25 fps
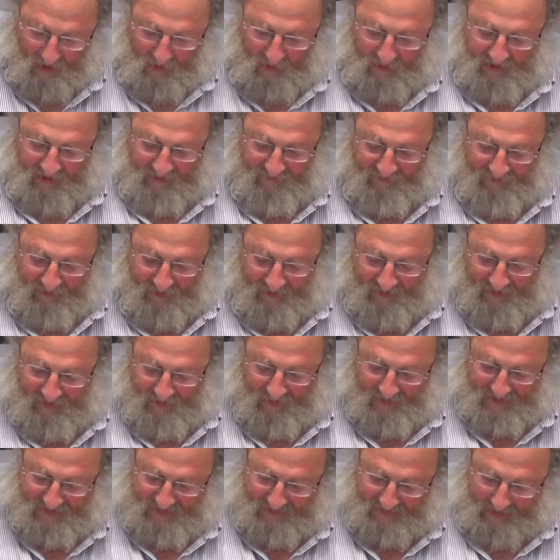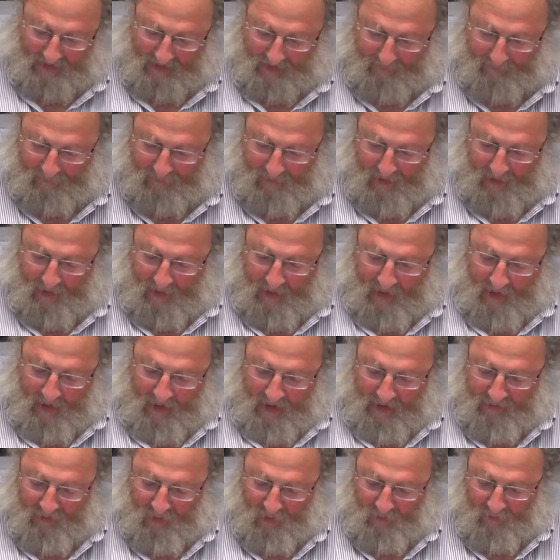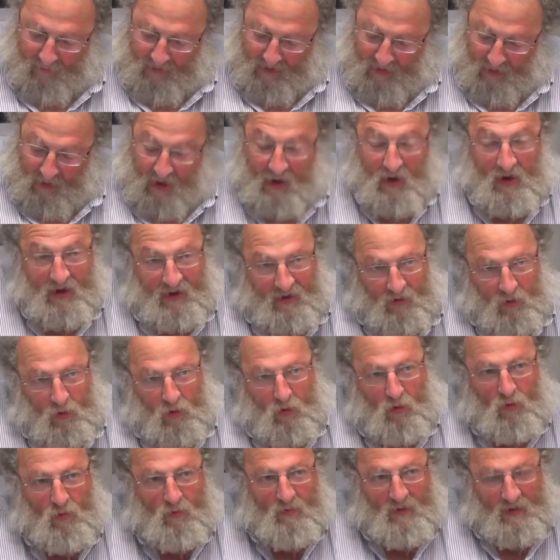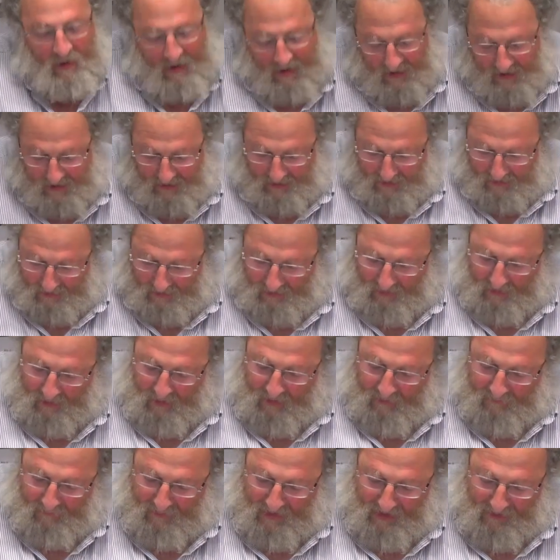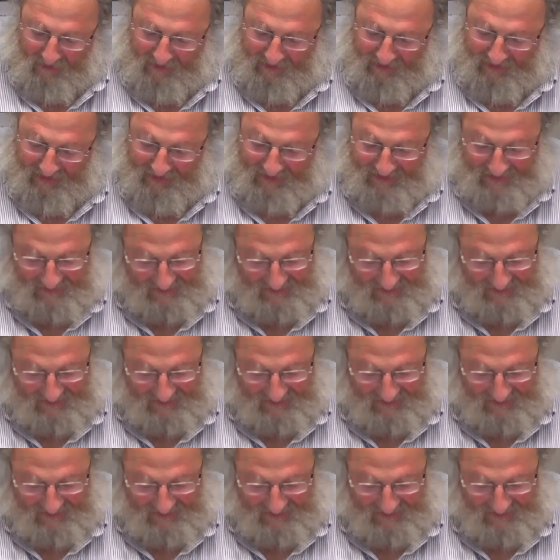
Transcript: who converted to Islam and whom he married in a